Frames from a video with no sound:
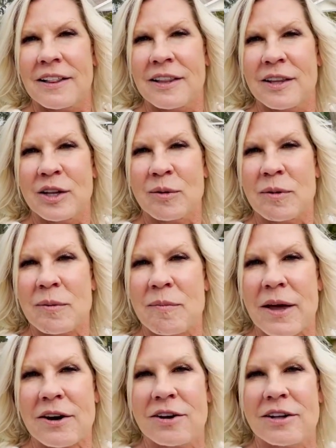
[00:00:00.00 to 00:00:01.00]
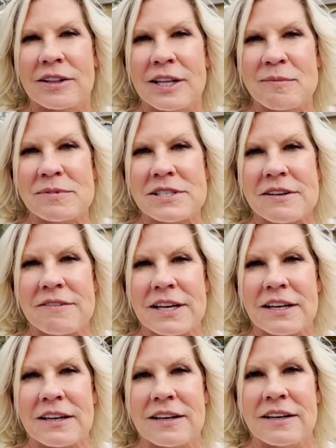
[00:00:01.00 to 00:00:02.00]
a little bit better glimpse of
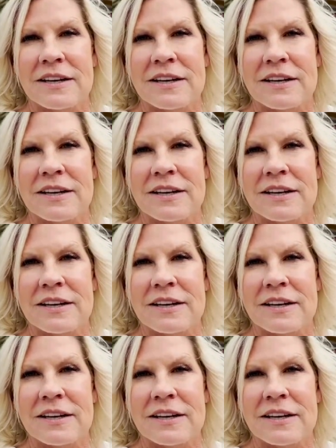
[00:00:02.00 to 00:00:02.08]
it.